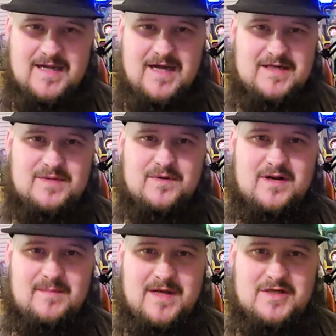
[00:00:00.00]
I, I just
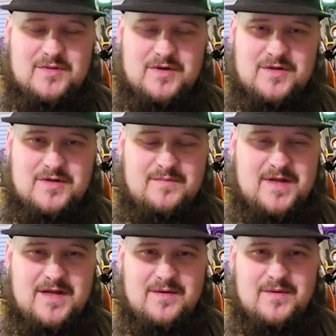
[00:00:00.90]
wanted to make a short YouTube
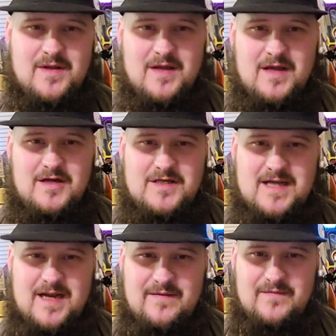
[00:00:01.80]
video and
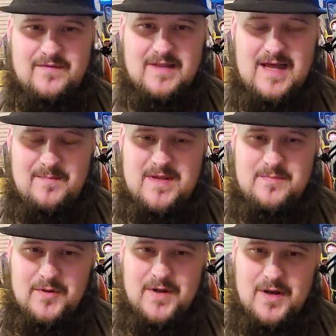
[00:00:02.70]
just kind of let
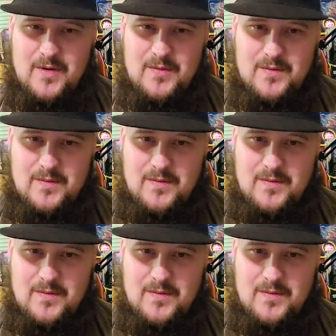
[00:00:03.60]
people know